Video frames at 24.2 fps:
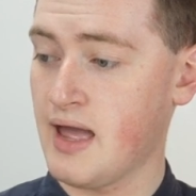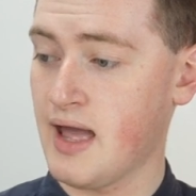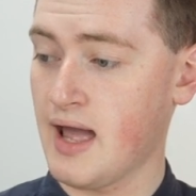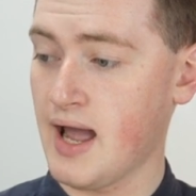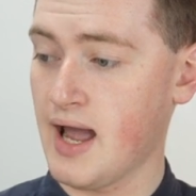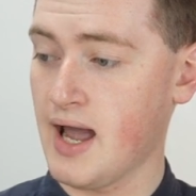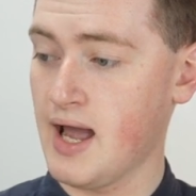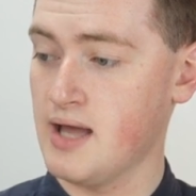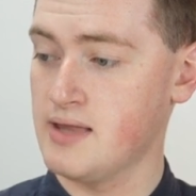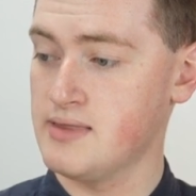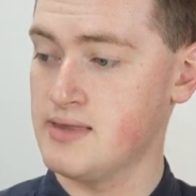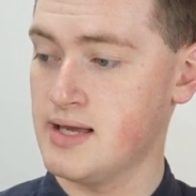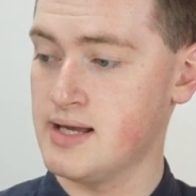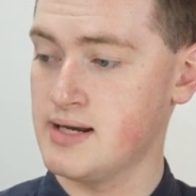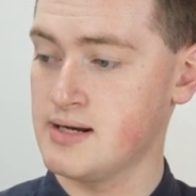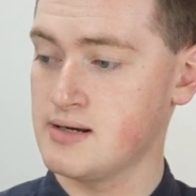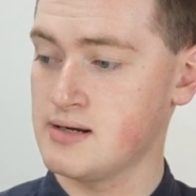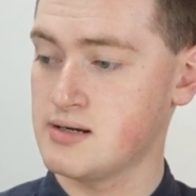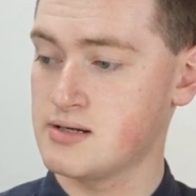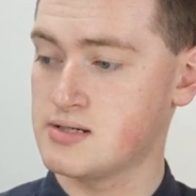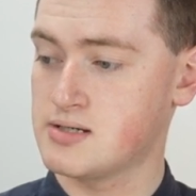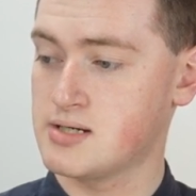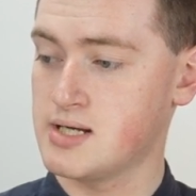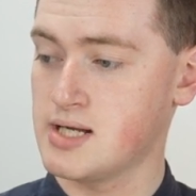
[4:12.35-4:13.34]
and
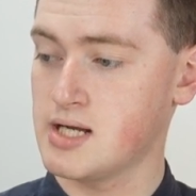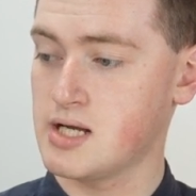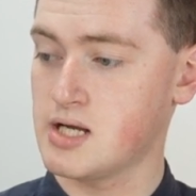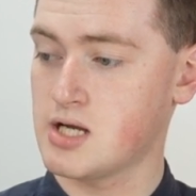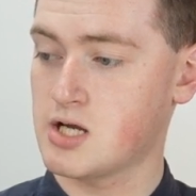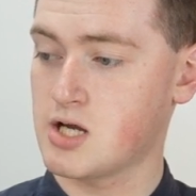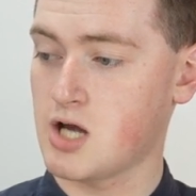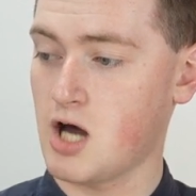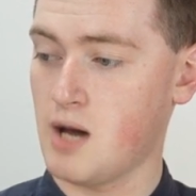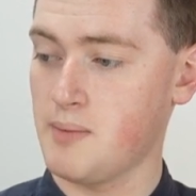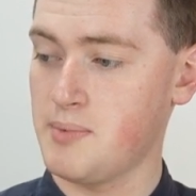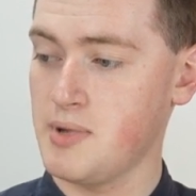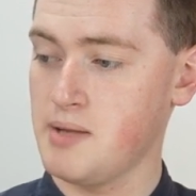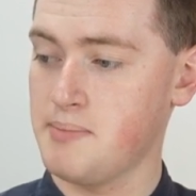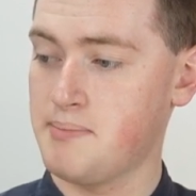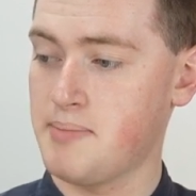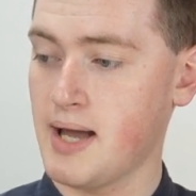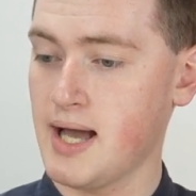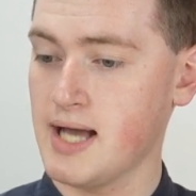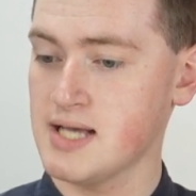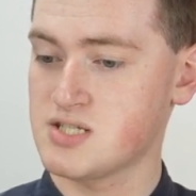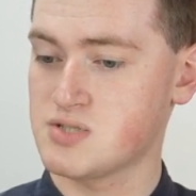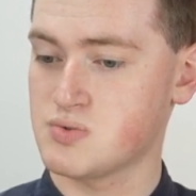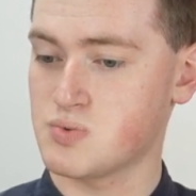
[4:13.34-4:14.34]
then click copy
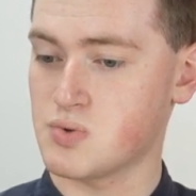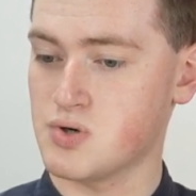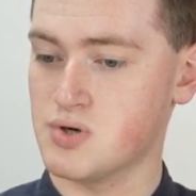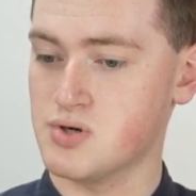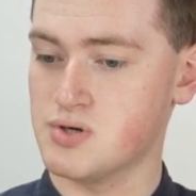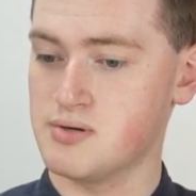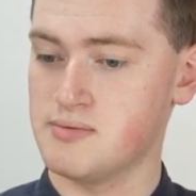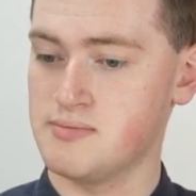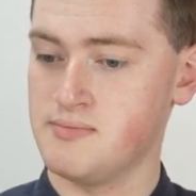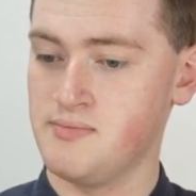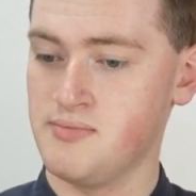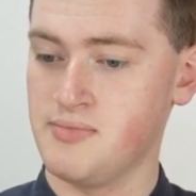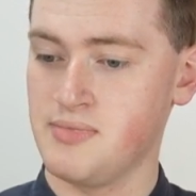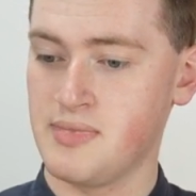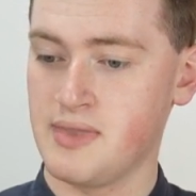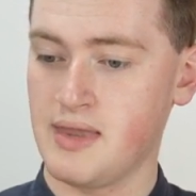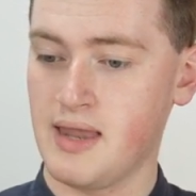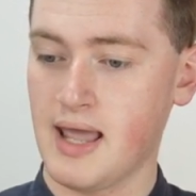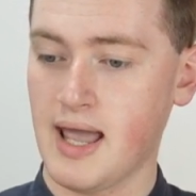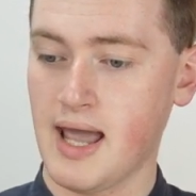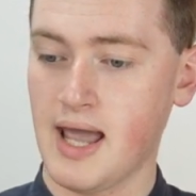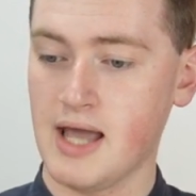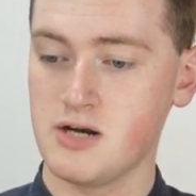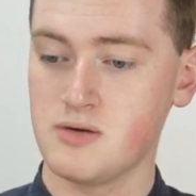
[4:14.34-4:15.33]
password
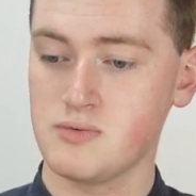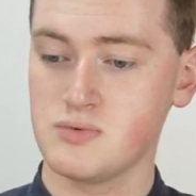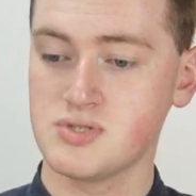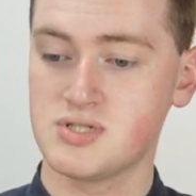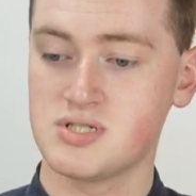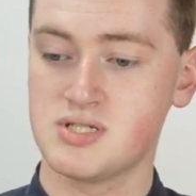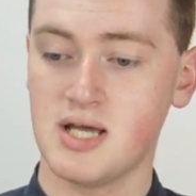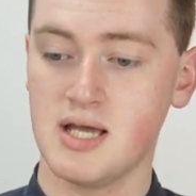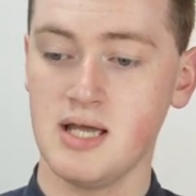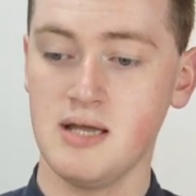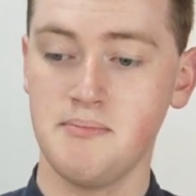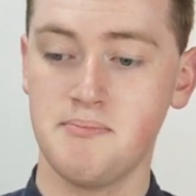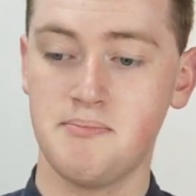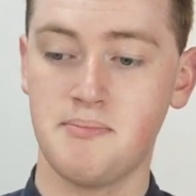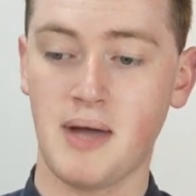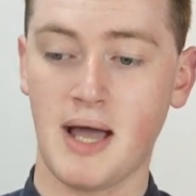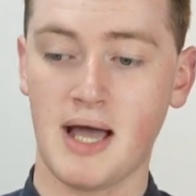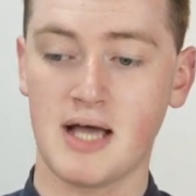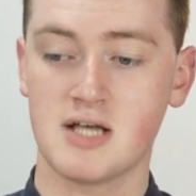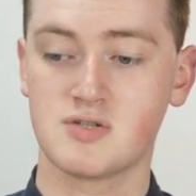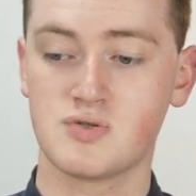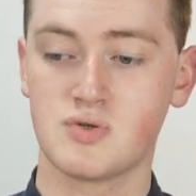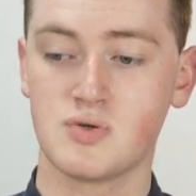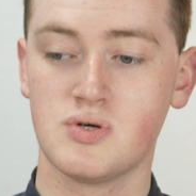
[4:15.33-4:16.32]
and it will say
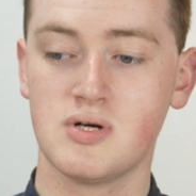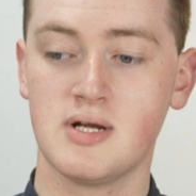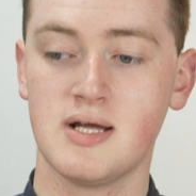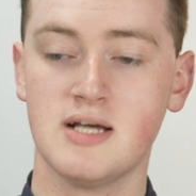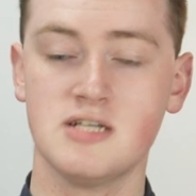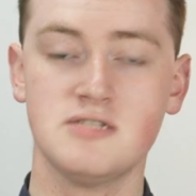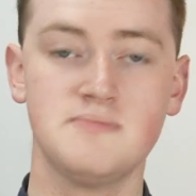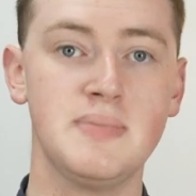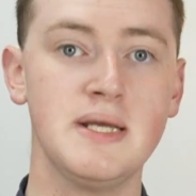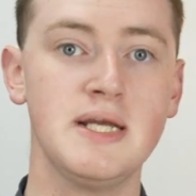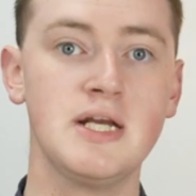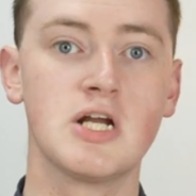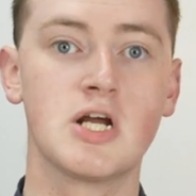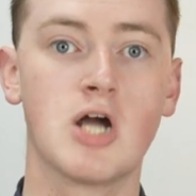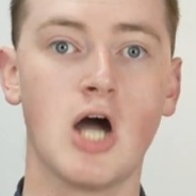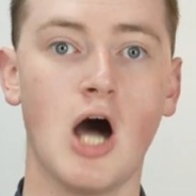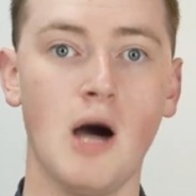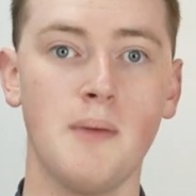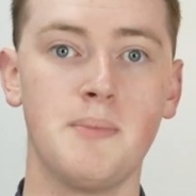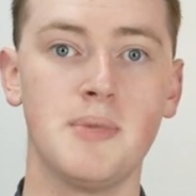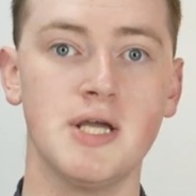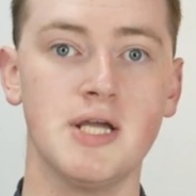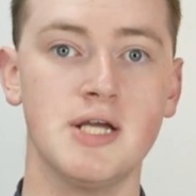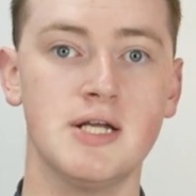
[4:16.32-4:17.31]
password has been
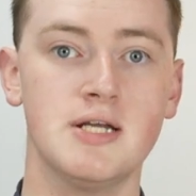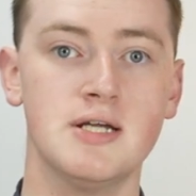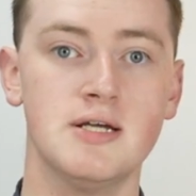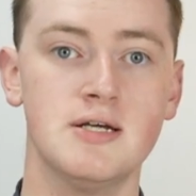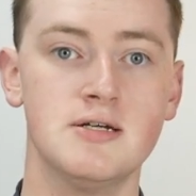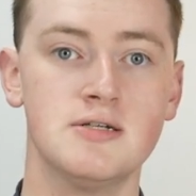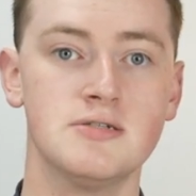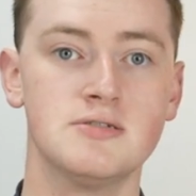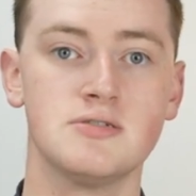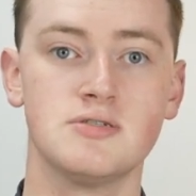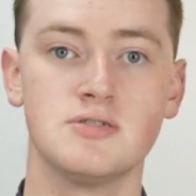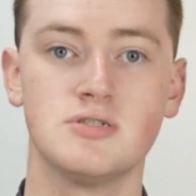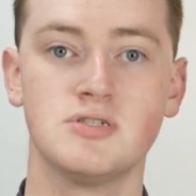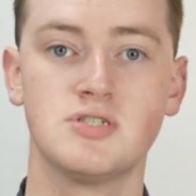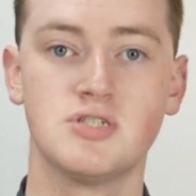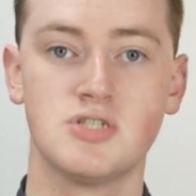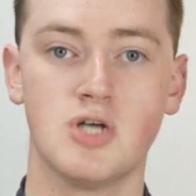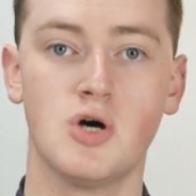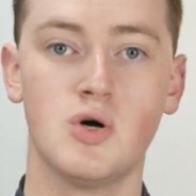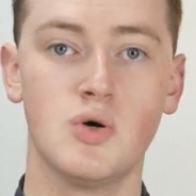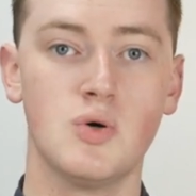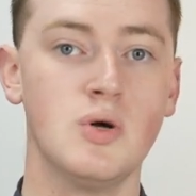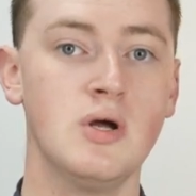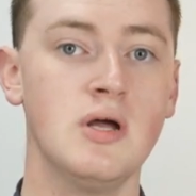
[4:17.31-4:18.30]
copied.
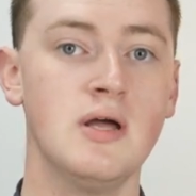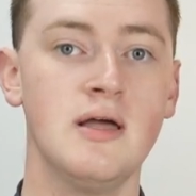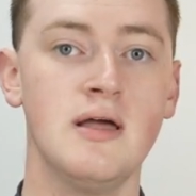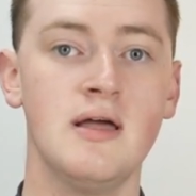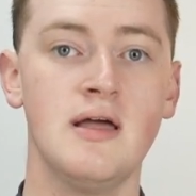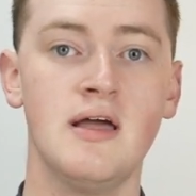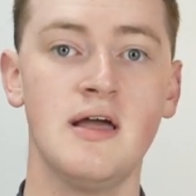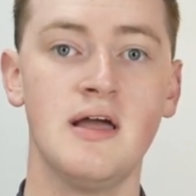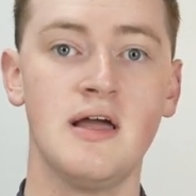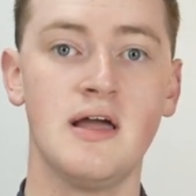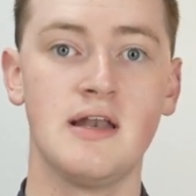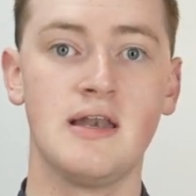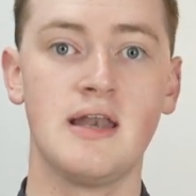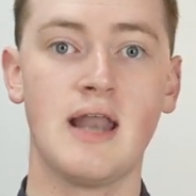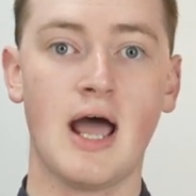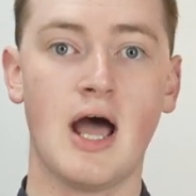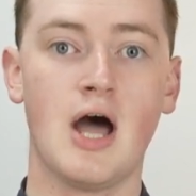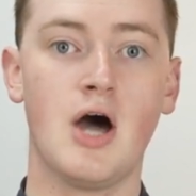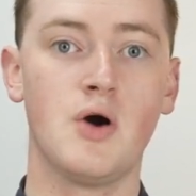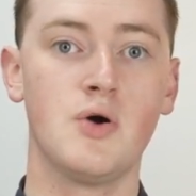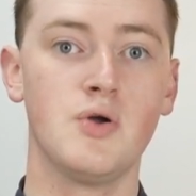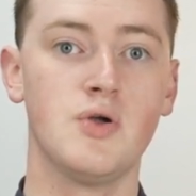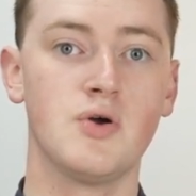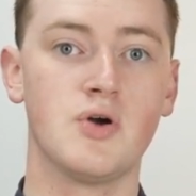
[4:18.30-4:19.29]
So
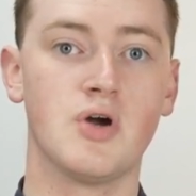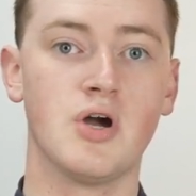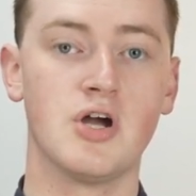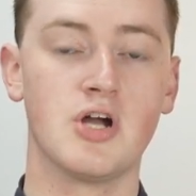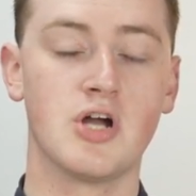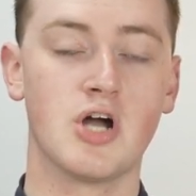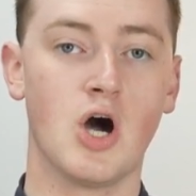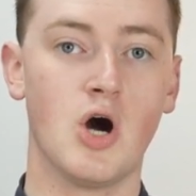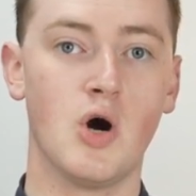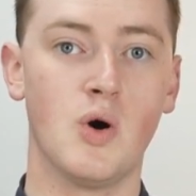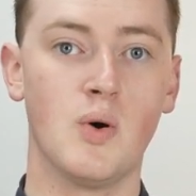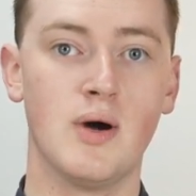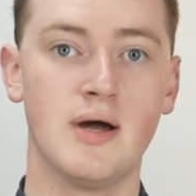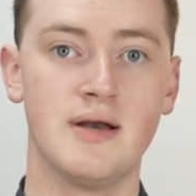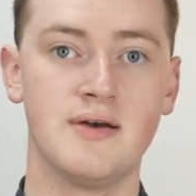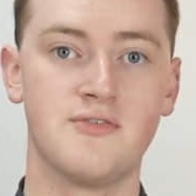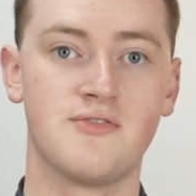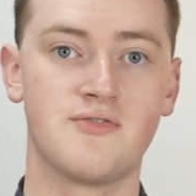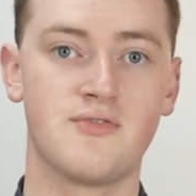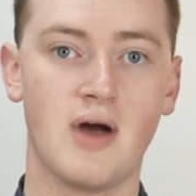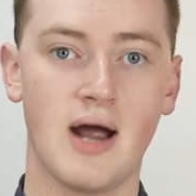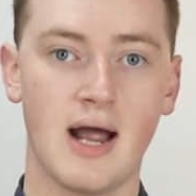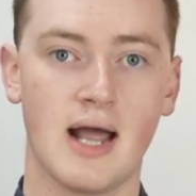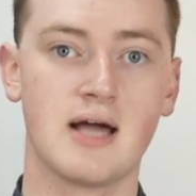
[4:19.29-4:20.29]
now you can go
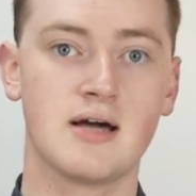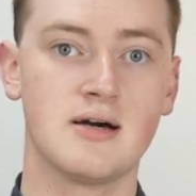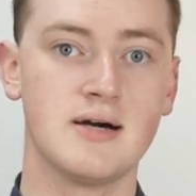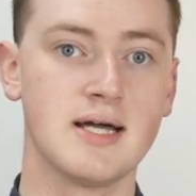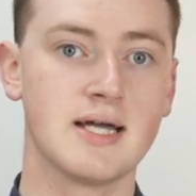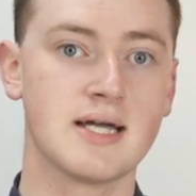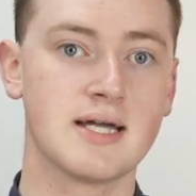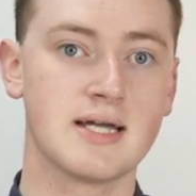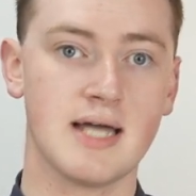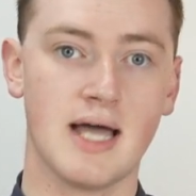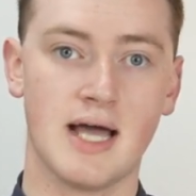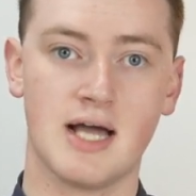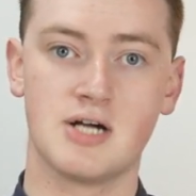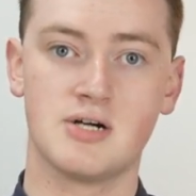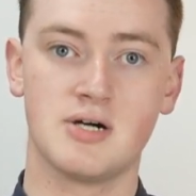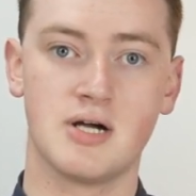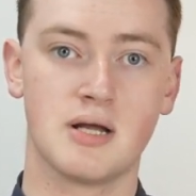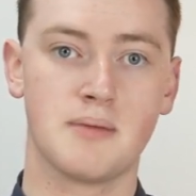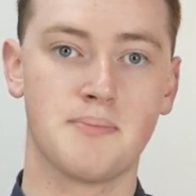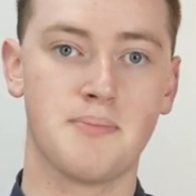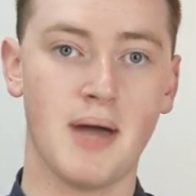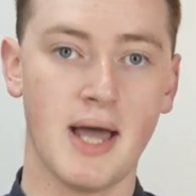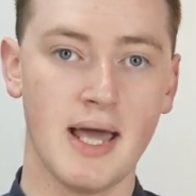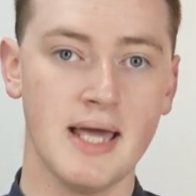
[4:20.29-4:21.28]
and right click and
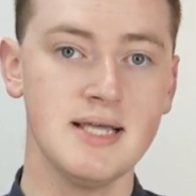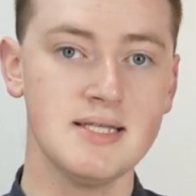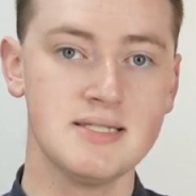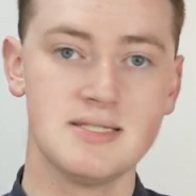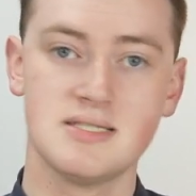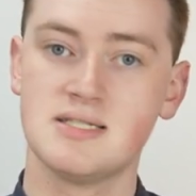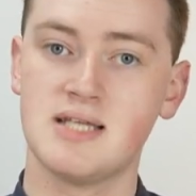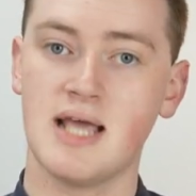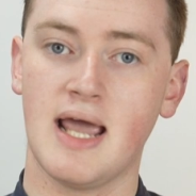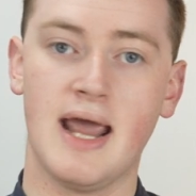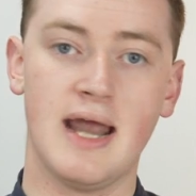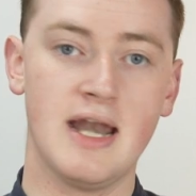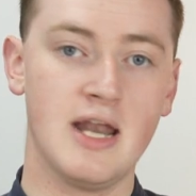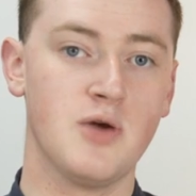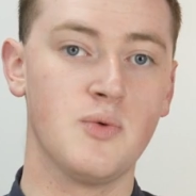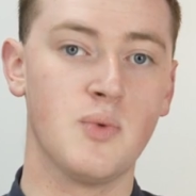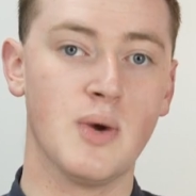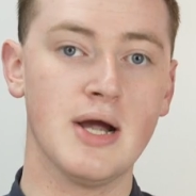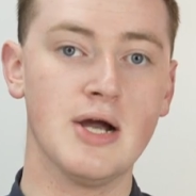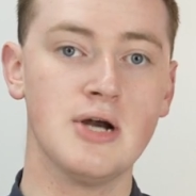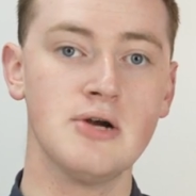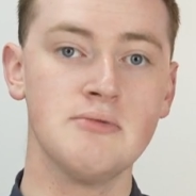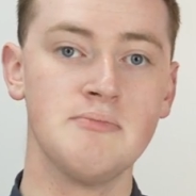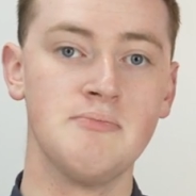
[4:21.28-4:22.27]
click paste
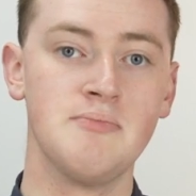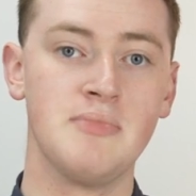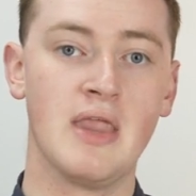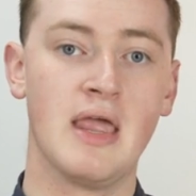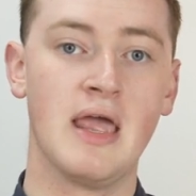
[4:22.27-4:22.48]
anywhere